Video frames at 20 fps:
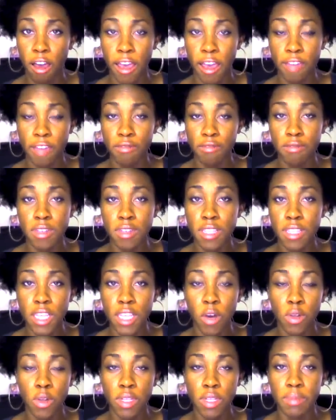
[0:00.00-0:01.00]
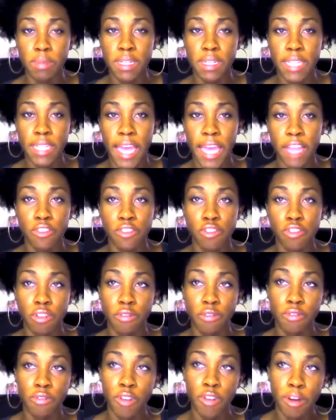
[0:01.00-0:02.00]
I've really only been natural
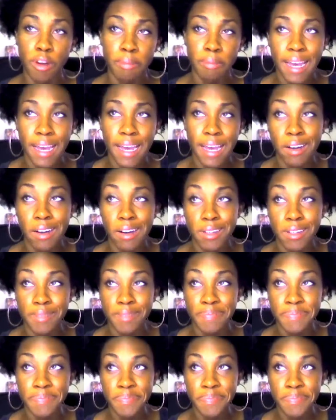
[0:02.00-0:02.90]
for about,